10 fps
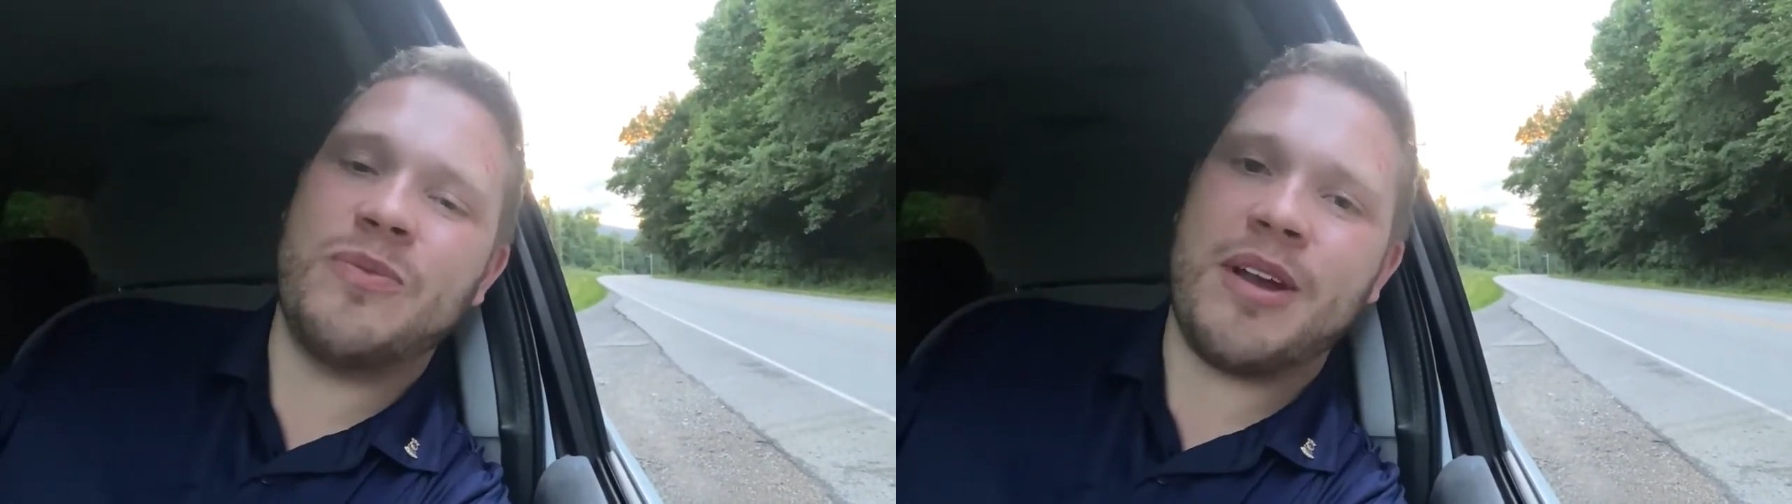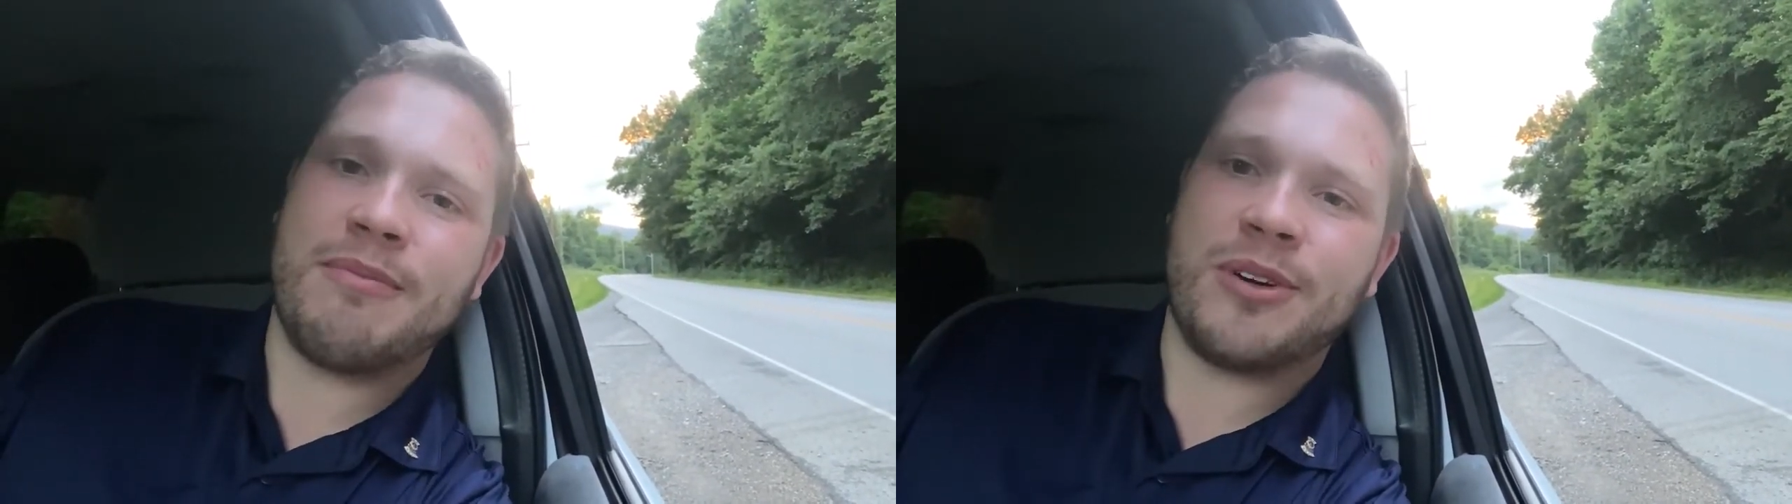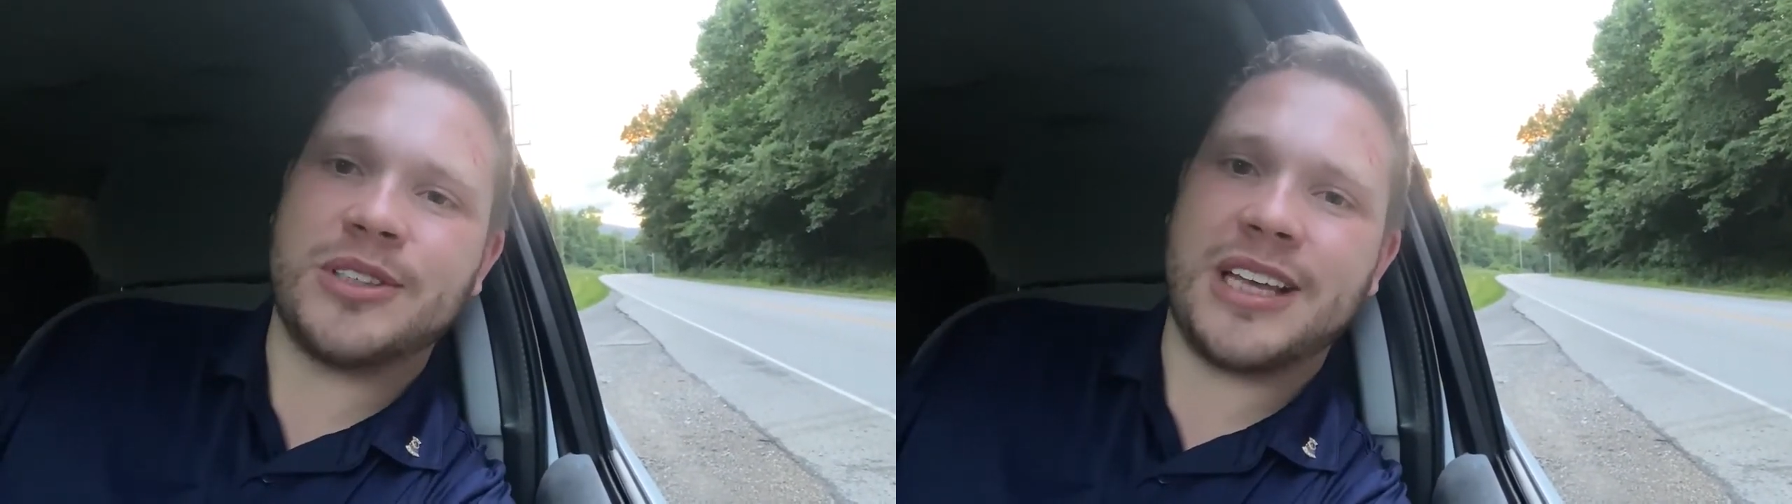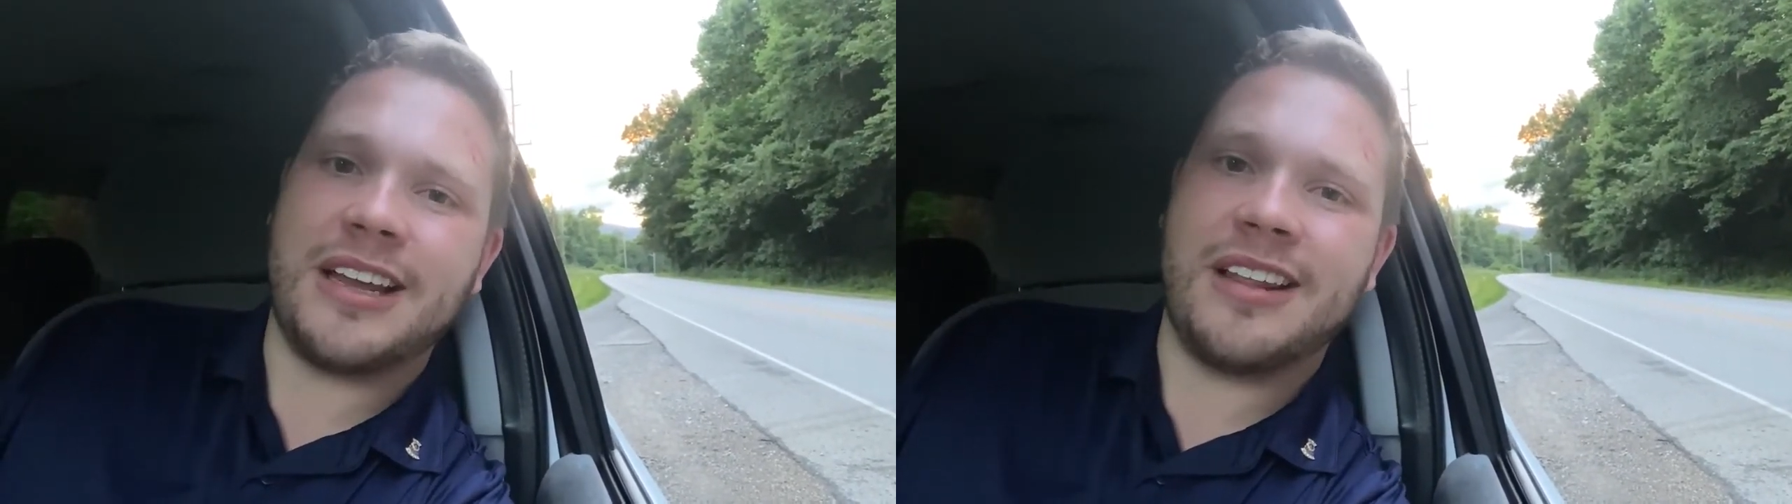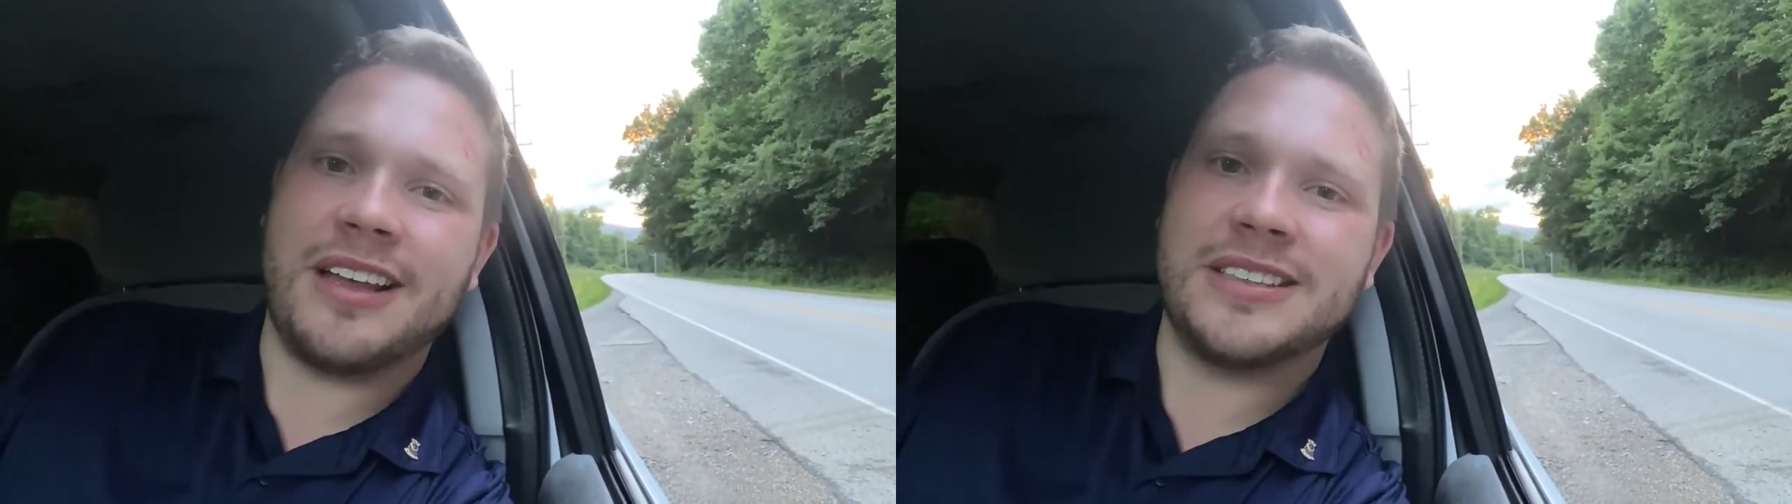members
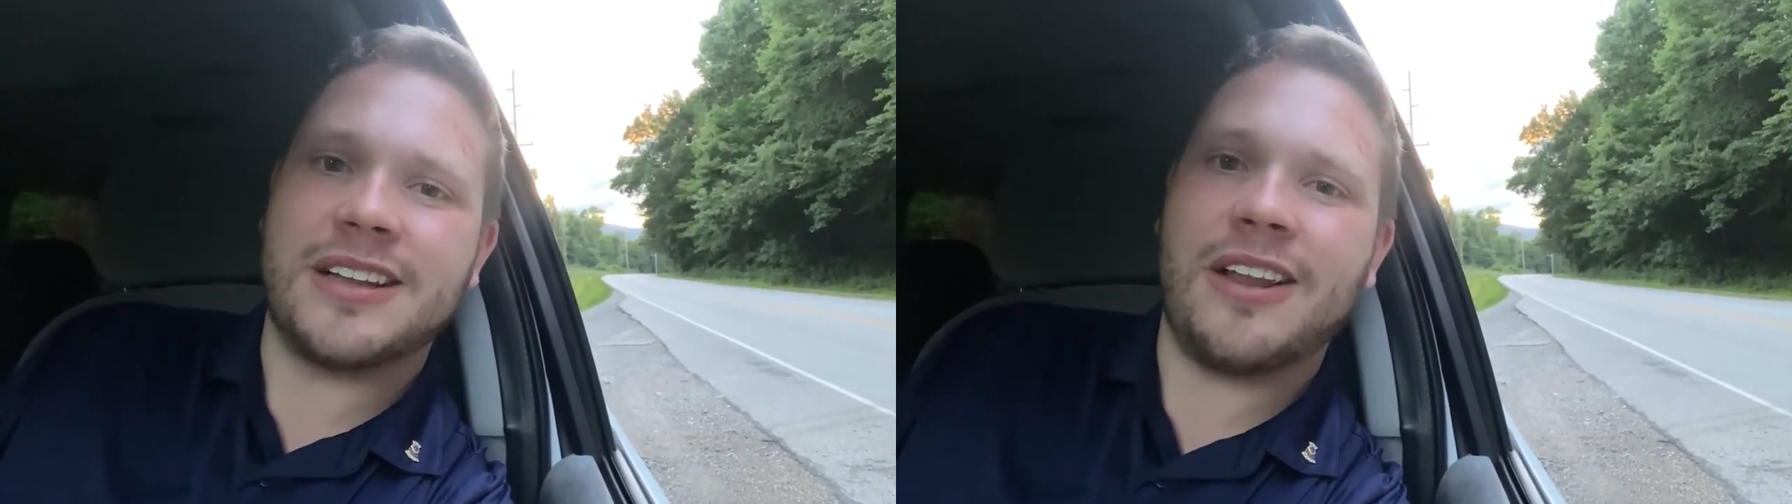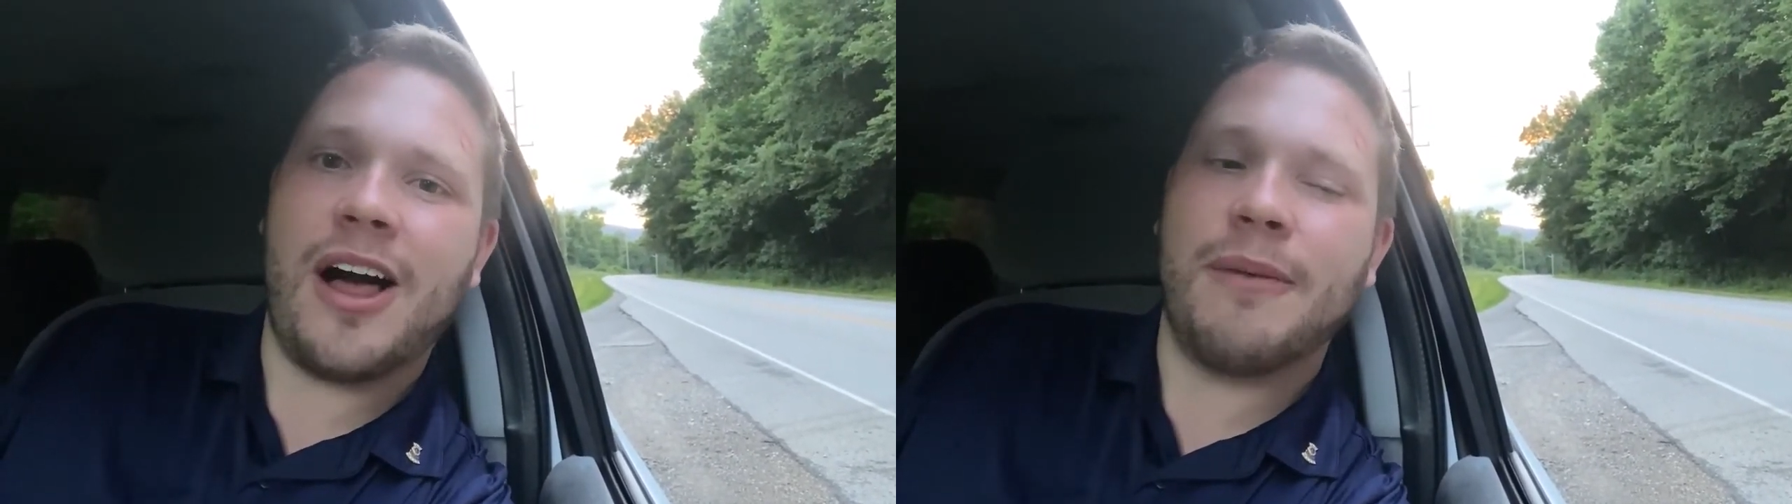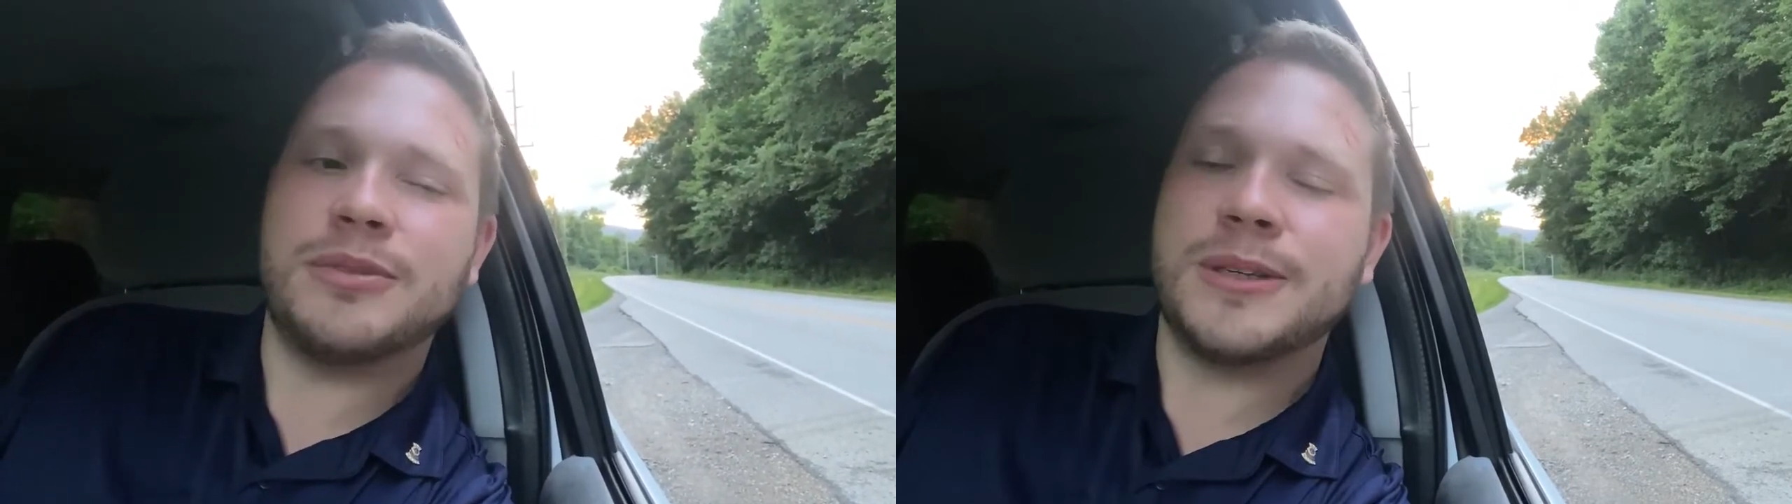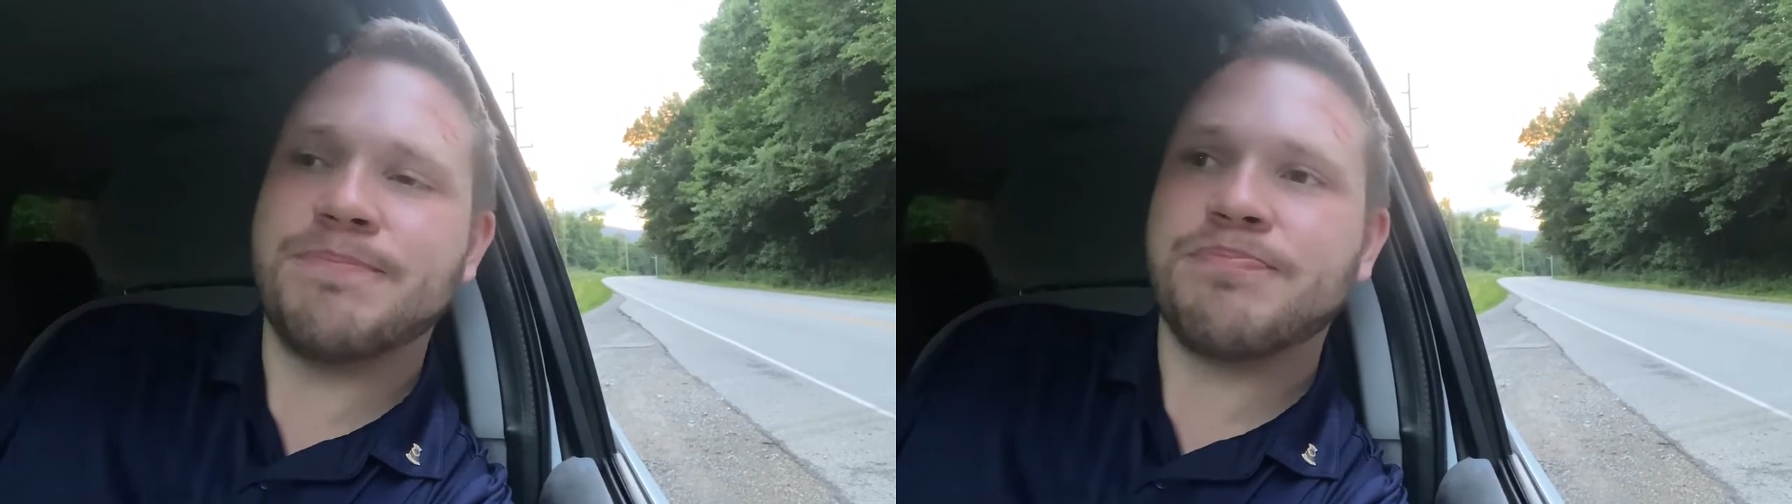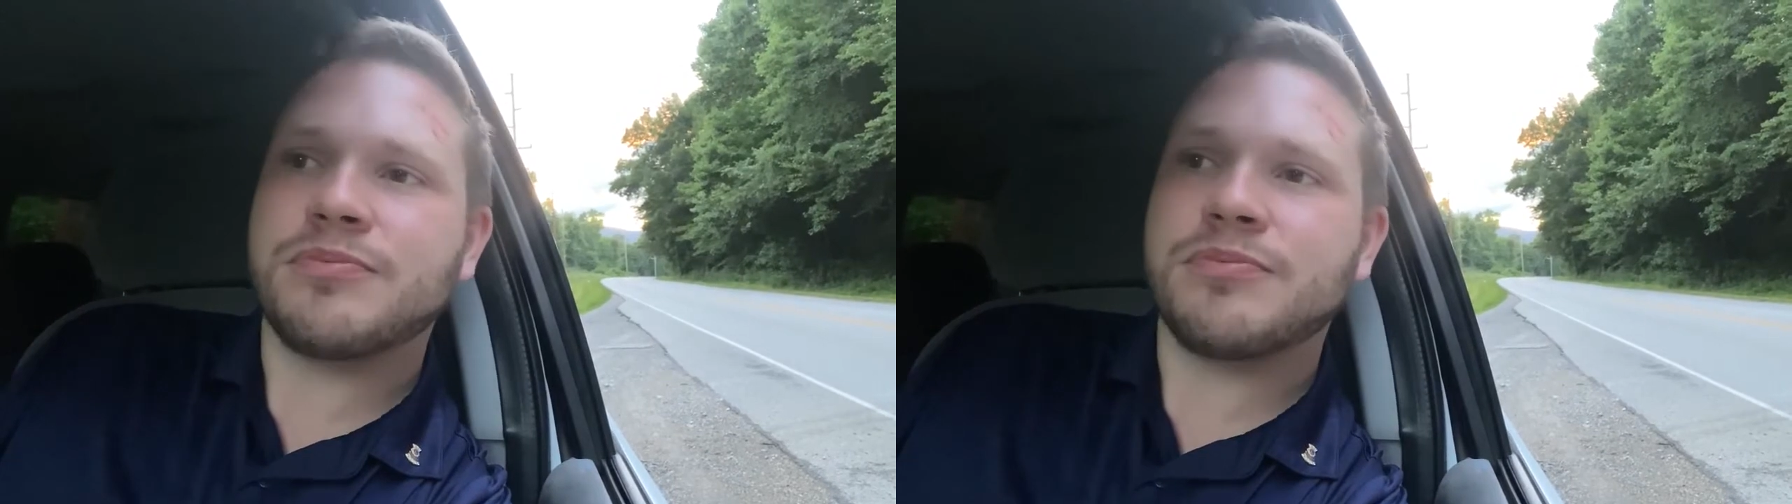into these clubs.